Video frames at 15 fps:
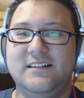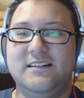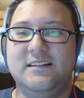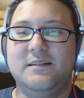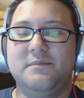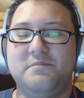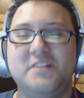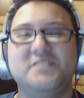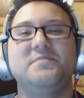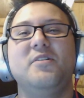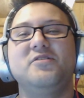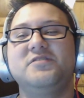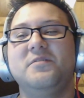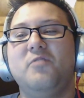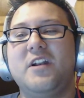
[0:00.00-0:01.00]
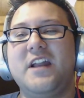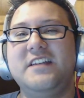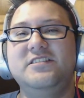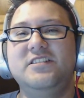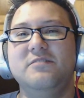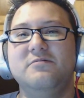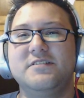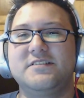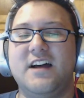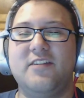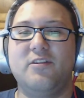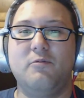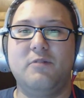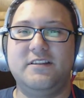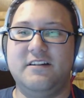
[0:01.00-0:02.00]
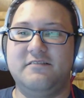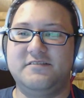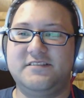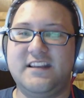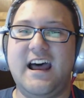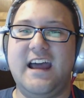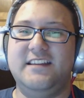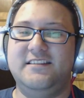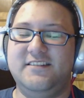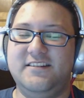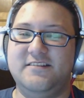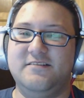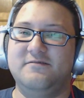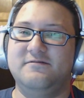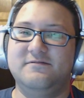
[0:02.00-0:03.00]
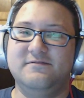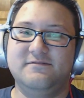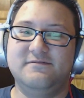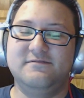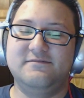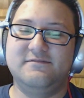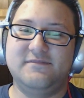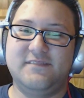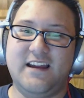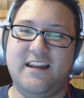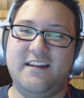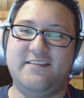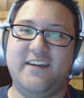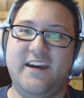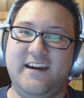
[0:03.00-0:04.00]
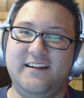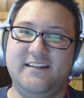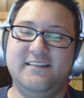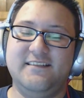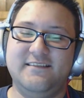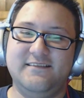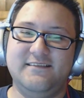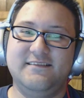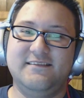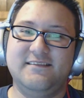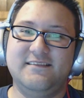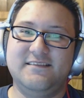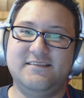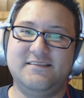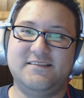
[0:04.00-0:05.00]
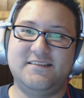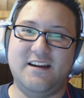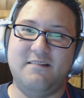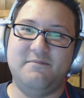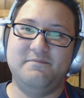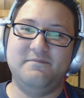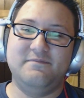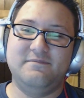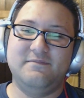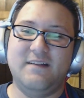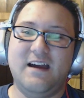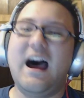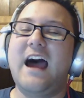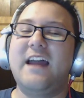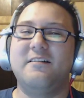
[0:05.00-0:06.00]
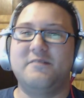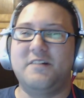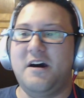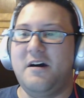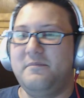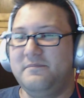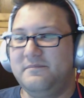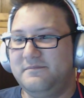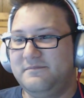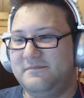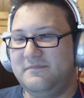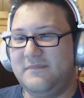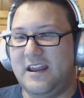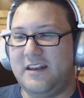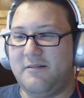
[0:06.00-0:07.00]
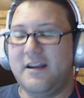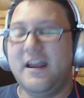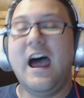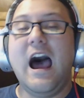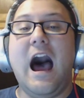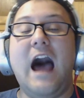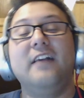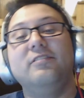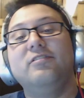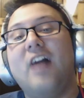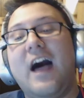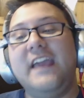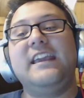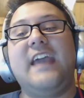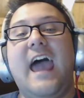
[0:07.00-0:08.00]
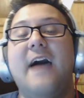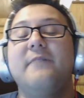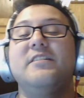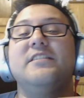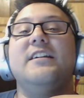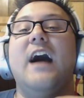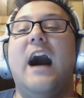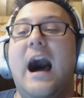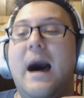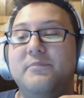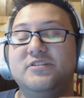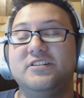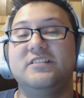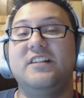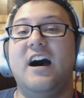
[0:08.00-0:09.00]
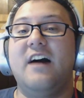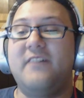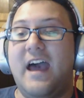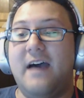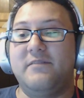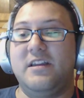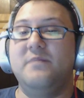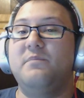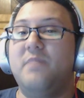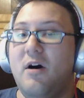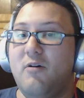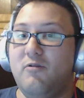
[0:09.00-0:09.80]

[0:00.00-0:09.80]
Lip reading: Plus, most of what I do is on the Windows side, too, kind of thing. So, I don't know. Anyway, I like having the option of having both,